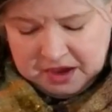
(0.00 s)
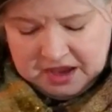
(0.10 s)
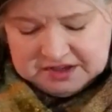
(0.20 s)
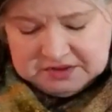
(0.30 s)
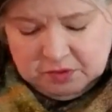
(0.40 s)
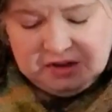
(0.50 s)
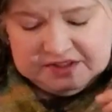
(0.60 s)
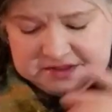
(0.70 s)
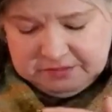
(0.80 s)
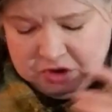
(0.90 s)
as well
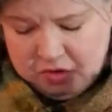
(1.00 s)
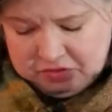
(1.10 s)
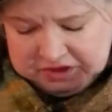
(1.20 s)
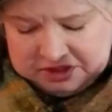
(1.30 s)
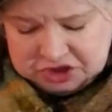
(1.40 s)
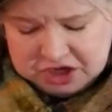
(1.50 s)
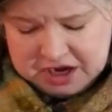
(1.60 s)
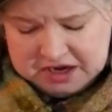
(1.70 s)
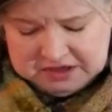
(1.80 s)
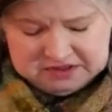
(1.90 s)
as some goldy
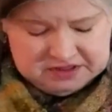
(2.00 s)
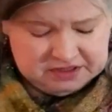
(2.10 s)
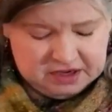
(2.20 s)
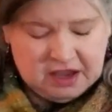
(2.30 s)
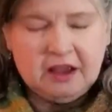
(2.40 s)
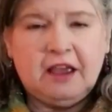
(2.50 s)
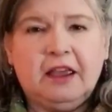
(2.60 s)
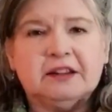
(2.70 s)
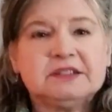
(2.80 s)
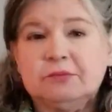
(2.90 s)
shades
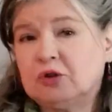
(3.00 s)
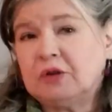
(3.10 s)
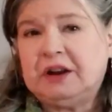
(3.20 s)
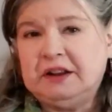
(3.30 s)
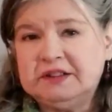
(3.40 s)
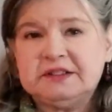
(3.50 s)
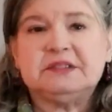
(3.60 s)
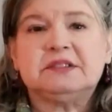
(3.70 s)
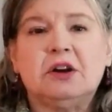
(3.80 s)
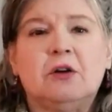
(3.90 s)
and some greens.
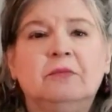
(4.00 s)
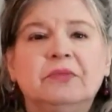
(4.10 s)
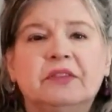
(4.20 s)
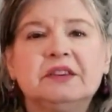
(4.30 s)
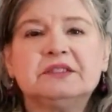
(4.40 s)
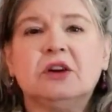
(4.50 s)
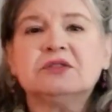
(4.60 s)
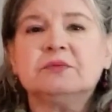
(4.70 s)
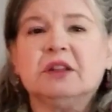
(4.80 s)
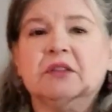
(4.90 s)
So this
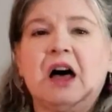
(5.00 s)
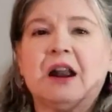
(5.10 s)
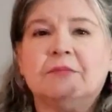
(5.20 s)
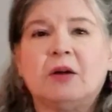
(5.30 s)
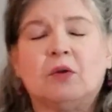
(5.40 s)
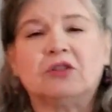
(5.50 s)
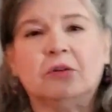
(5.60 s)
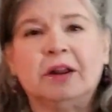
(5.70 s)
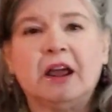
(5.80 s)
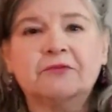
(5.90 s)
goes with a lot of my
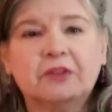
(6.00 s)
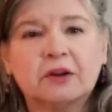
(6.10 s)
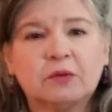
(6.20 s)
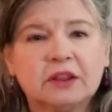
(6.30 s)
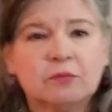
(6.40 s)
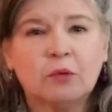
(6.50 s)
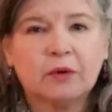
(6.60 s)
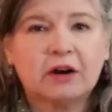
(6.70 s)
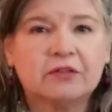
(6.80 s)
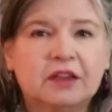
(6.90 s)
wardrobe, and I frequently will
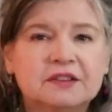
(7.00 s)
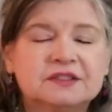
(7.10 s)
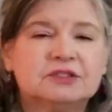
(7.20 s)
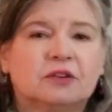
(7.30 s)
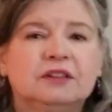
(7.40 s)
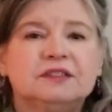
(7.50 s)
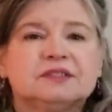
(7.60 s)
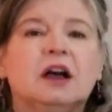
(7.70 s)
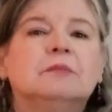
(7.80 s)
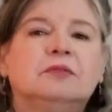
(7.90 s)
wear this during
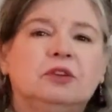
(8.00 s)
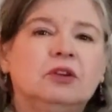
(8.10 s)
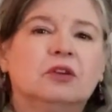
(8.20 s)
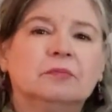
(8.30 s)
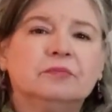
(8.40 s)
this time of year.